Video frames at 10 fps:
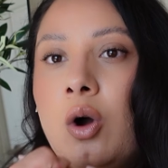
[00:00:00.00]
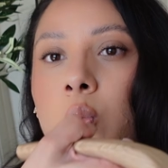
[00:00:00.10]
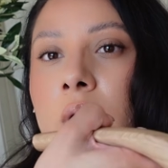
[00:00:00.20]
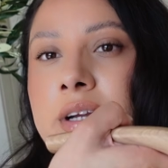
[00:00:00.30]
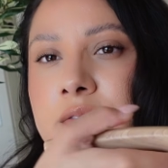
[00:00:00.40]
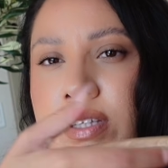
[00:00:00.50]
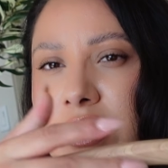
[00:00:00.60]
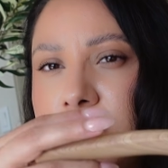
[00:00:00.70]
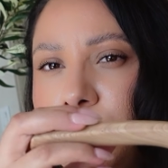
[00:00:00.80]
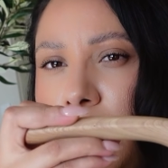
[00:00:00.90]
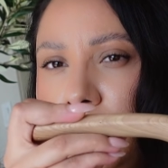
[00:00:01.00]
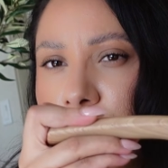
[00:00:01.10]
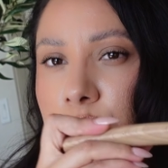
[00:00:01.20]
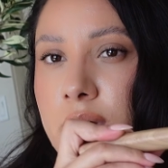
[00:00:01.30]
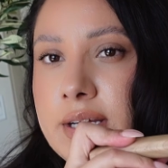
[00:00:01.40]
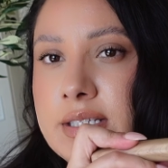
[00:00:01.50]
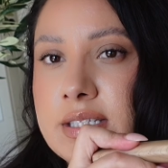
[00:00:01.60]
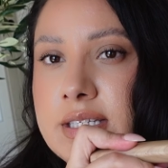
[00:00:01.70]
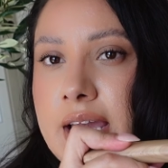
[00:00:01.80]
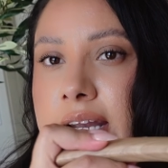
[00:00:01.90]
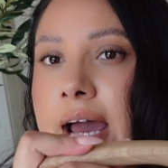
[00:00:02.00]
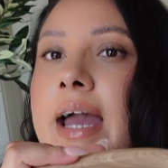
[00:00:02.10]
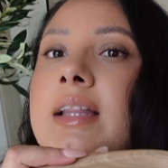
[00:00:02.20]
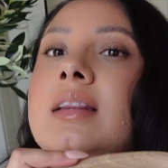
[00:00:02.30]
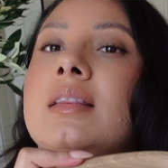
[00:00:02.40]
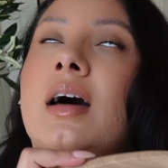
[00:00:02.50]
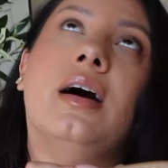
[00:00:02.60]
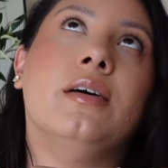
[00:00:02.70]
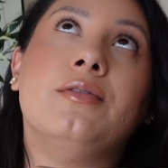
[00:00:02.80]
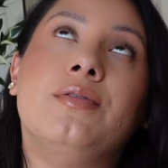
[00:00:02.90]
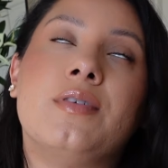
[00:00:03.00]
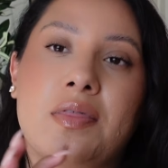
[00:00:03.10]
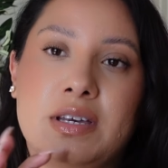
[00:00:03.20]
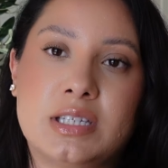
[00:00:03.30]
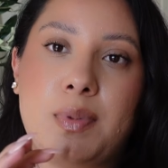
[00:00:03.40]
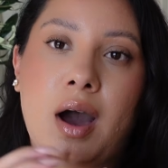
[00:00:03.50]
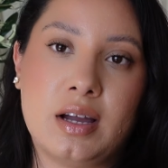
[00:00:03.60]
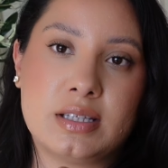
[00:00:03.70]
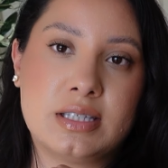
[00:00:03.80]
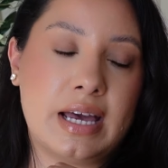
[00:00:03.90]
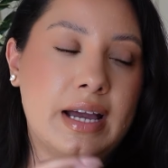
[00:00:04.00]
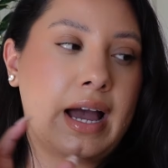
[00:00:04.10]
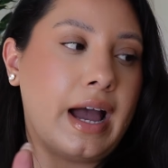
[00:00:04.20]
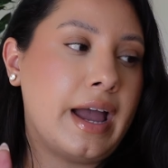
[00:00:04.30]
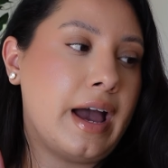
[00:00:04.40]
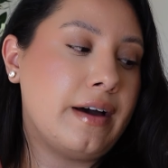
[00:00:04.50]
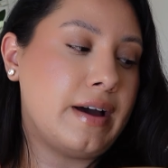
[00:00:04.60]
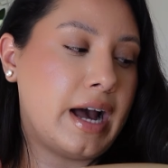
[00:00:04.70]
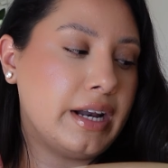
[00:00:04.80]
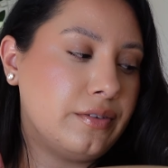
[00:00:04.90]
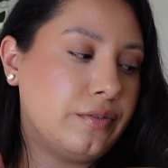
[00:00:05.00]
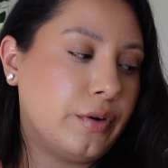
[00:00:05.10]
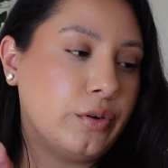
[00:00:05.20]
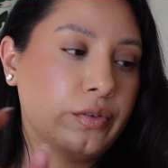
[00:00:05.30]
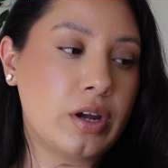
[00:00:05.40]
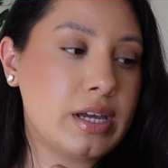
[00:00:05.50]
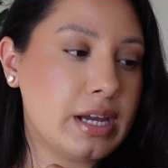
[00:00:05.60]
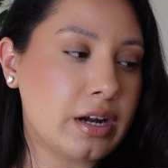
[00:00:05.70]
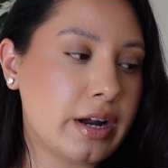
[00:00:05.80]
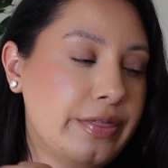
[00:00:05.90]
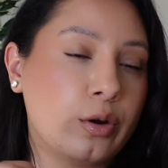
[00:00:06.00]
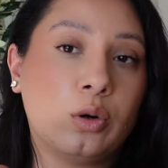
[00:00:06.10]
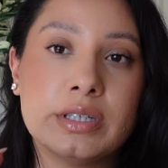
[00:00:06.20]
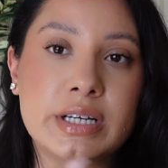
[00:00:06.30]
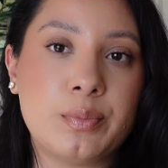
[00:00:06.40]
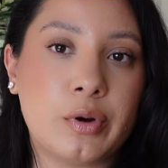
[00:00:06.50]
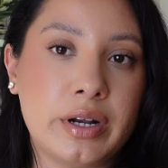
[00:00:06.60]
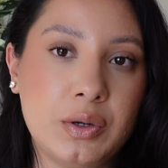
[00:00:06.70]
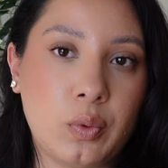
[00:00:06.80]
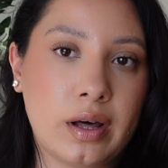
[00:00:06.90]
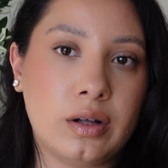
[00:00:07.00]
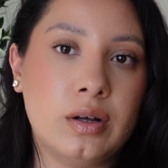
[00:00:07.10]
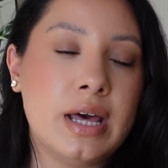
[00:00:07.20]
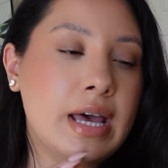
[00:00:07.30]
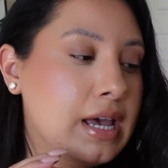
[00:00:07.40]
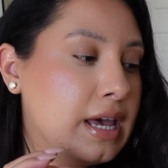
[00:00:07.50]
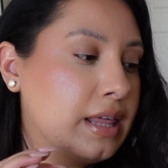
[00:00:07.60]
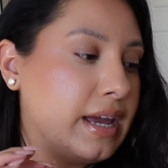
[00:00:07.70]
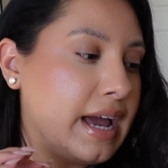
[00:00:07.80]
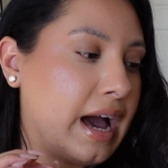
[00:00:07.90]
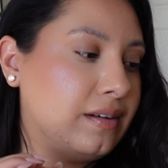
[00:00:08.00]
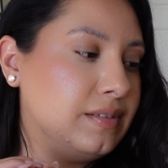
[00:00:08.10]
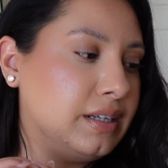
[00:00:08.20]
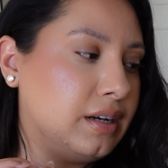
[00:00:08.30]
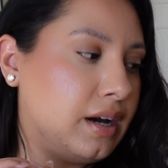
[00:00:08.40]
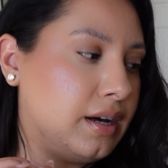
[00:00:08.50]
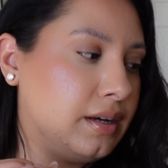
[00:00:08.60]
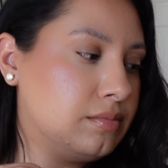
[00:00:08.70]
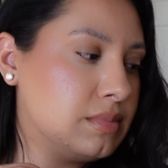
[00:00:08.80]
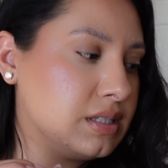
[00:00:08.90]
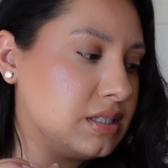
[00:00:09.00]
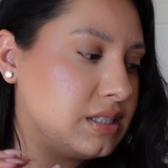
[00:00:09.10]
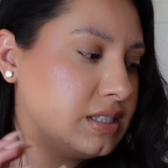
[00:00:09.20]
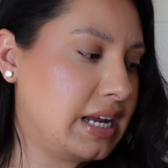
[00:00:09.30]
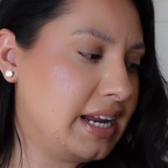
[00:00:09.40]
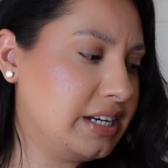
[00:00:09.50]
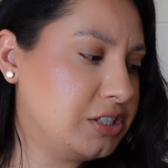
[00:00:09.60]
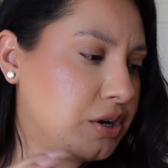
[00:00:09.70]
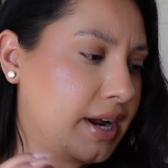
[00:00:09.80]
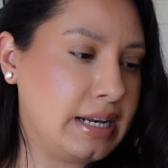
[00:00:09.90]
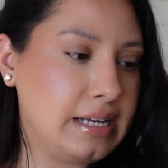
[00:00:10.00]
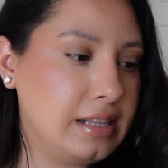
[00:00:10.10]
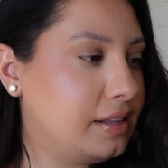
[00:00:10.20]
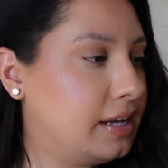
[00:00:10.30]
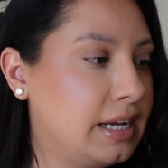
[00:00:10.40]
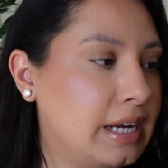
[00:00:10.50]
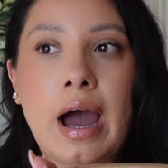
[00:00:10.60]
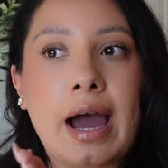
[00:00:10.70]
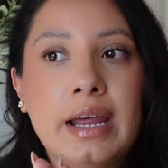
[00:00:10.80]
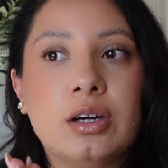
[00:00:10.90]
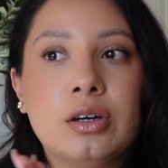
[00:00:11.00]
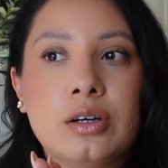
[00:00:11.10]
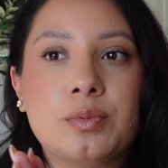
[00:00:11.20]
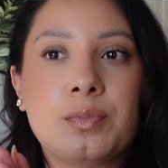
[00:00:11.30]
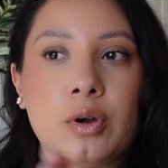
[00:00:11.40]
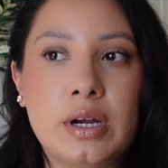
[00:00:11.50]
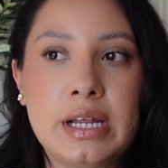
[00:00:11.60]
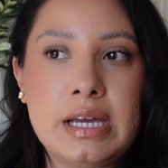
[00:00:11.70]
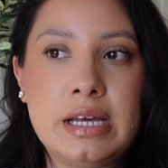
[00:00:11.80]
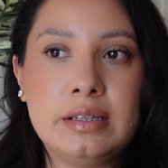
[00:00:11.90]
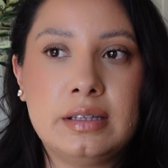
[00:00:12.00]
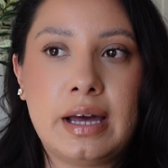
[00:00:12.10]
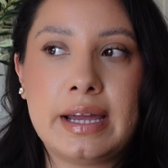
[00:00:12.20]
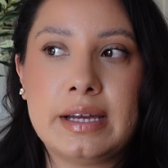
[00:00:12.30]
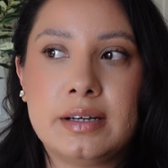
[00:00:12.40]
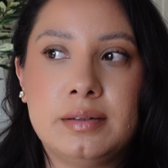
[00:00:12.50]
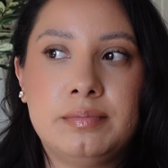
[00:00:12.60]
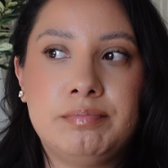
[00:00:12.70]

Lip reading: one of the smaller ones, and I love this pot set. I have had it for over a year, and they're holding up pretty well. They haven't stained or anything. I cook pretty like